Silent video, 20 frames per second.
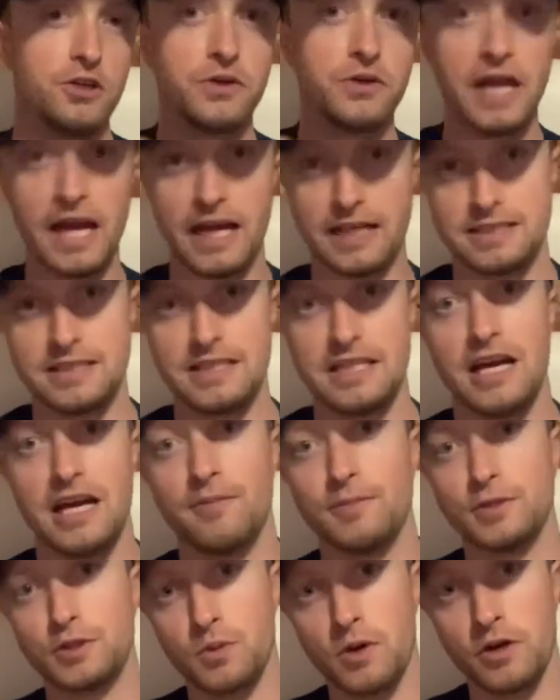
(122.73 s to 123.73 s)
can't see how
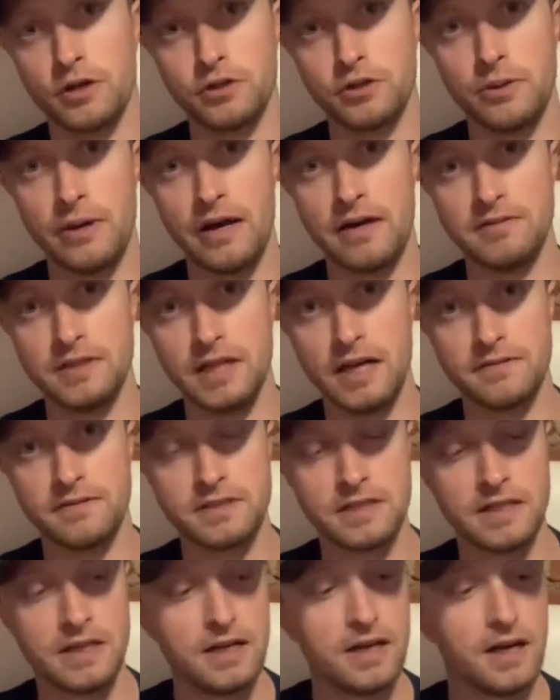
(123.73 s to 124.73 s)
much water you have left.
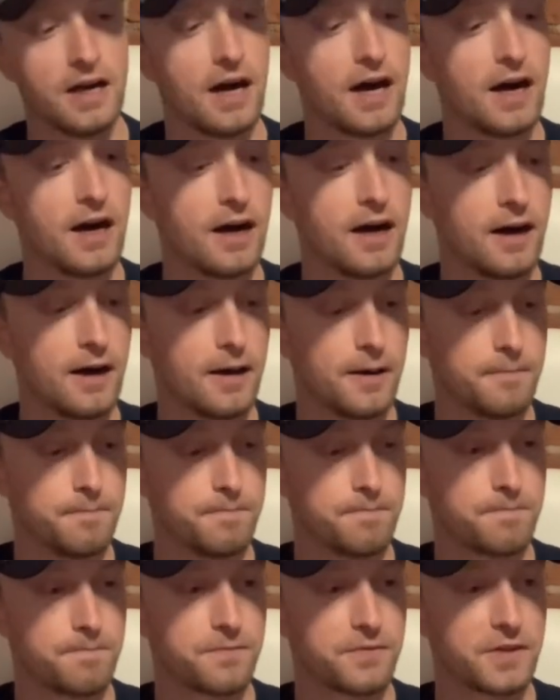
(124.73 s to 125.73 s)

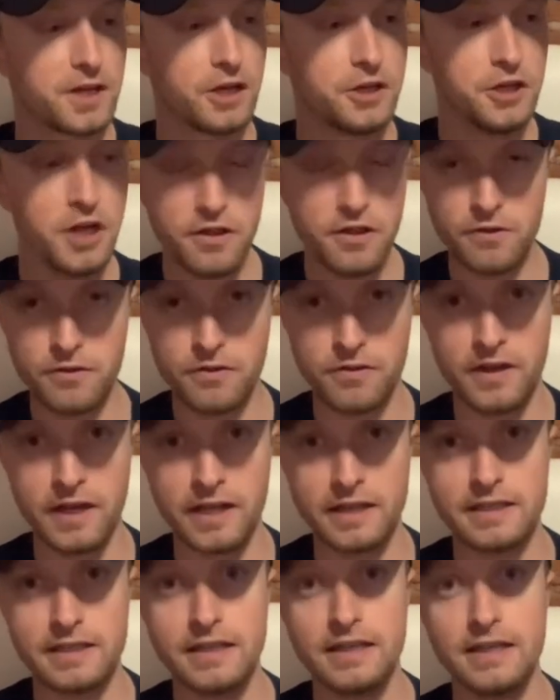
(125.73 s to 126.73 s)
Another
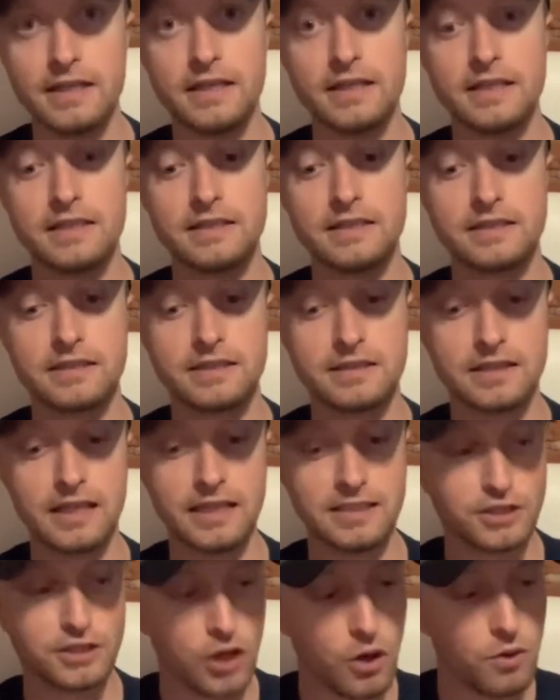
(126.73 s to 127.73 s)
thing, they
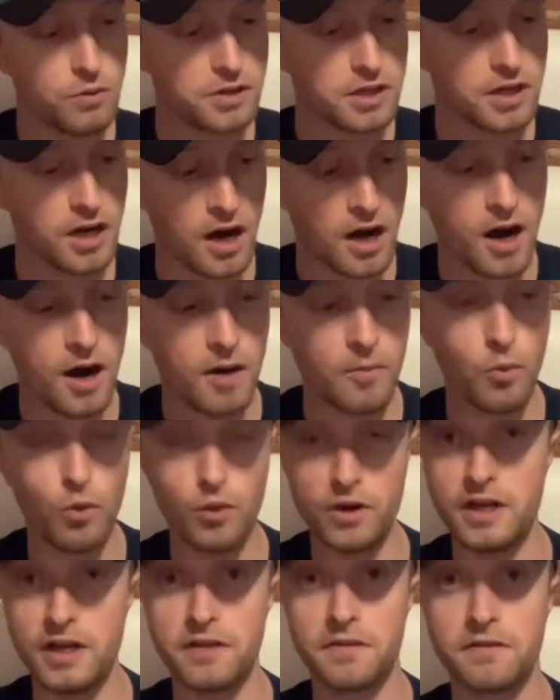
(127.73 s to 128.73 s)
don't come
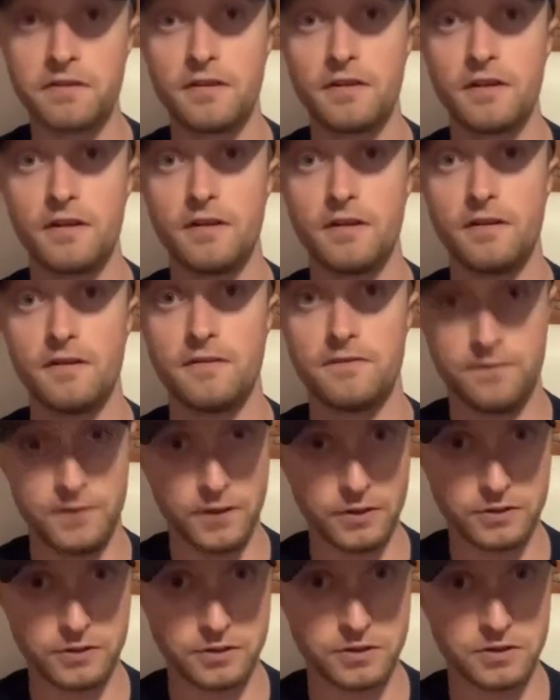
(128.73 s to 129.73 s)
with
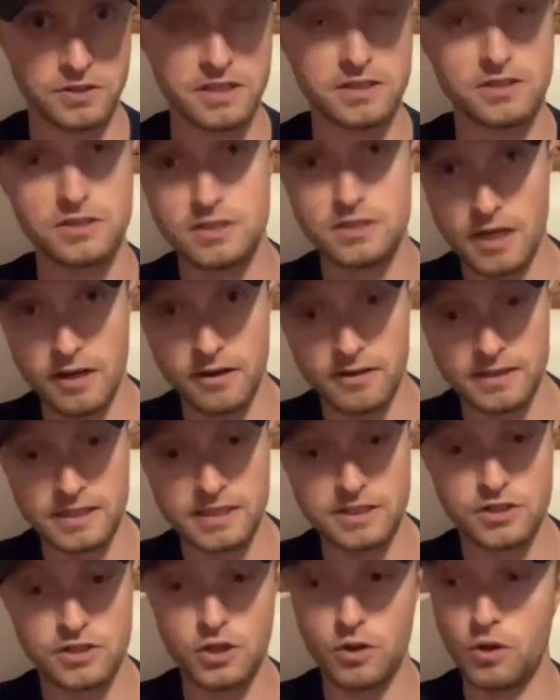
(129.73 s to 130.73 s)
filters necessarily.
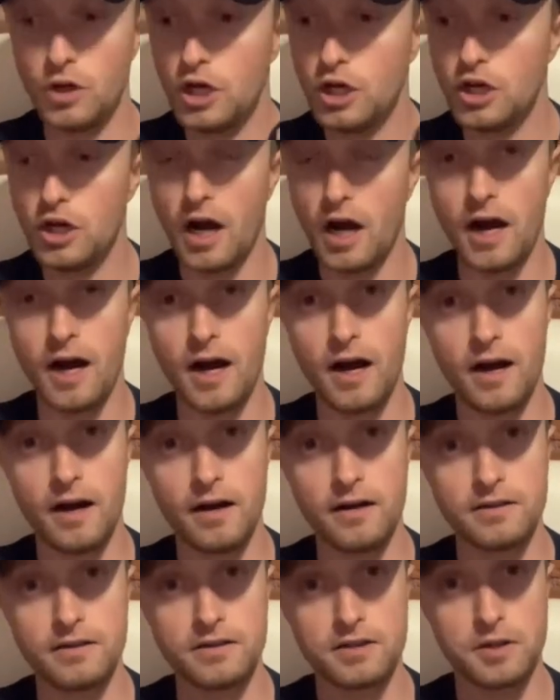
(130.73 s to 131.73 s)
So
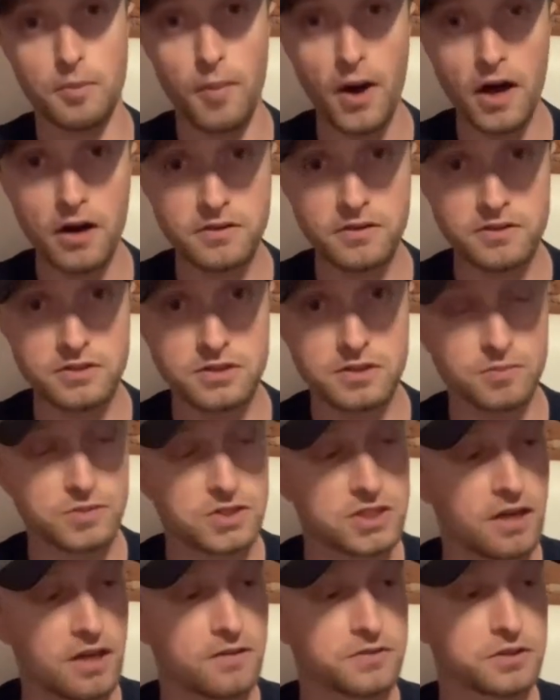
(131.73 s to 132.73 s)
the bottles
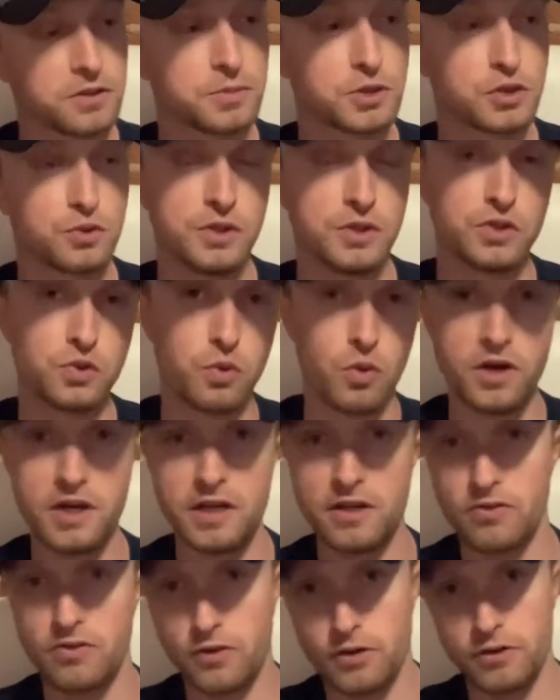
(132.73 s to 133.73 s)
themselves are between $20
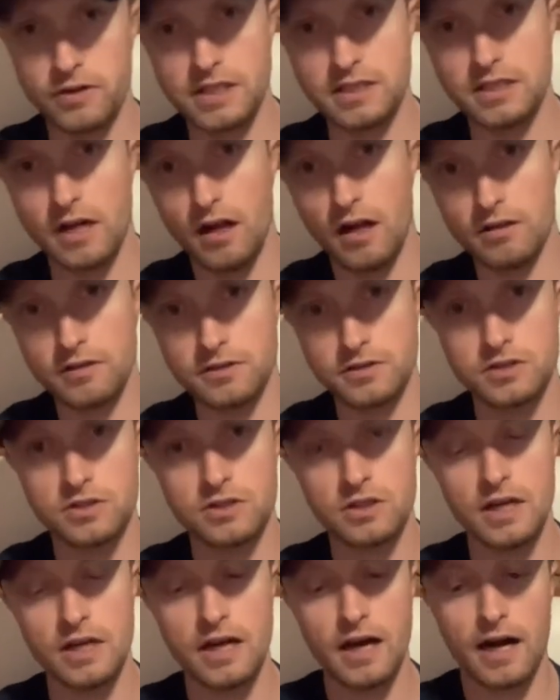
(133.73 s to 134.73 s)
and $30,
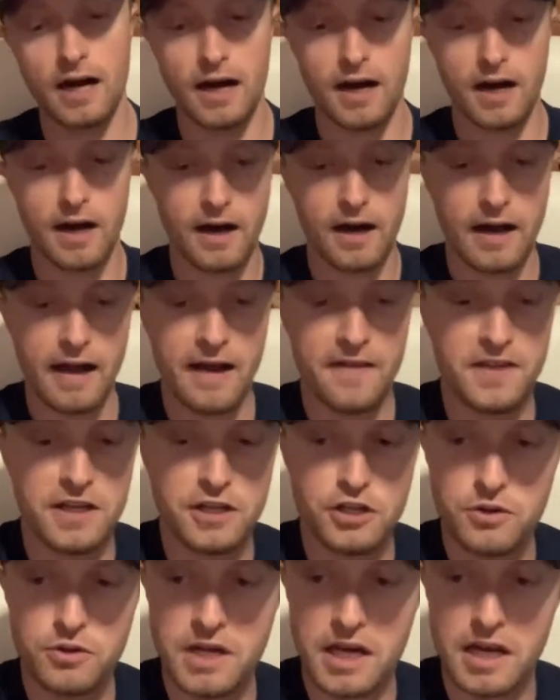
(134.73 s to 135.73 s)
and then
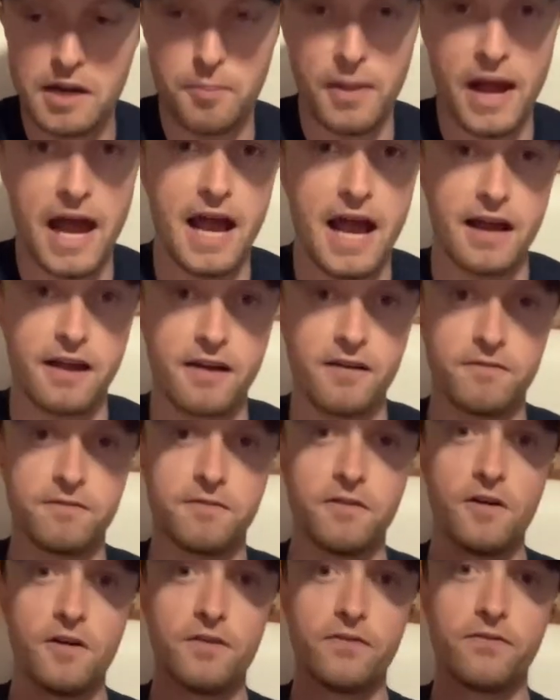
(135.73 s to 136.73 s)
you get a pack of
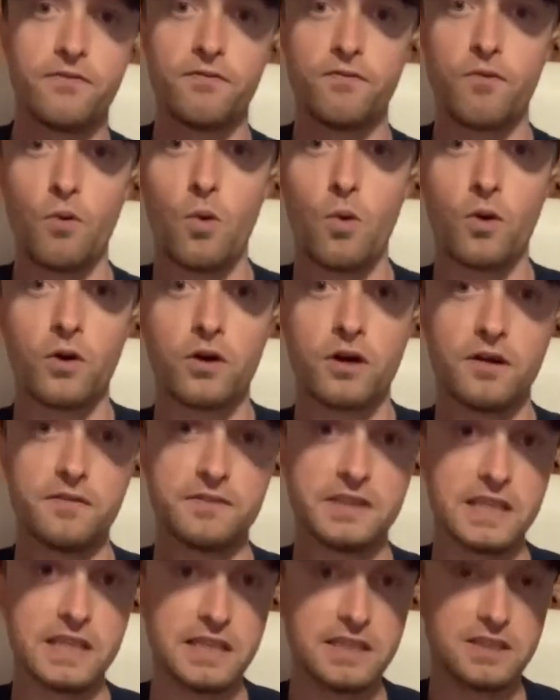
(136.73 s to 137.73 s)
four of
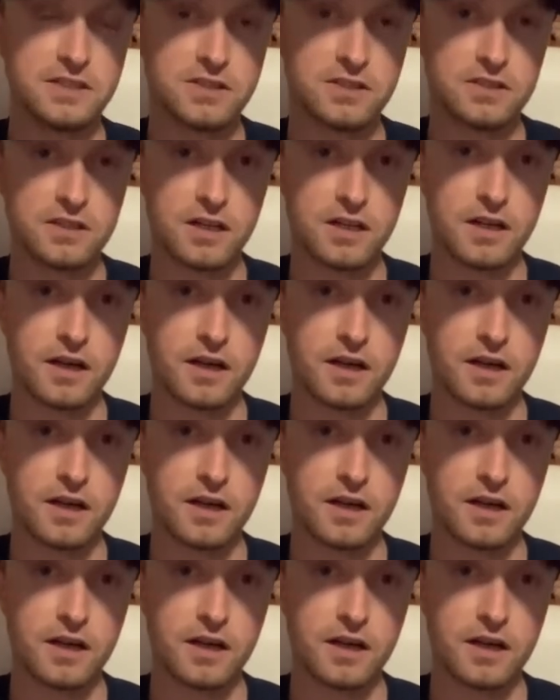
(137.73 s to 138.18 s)
these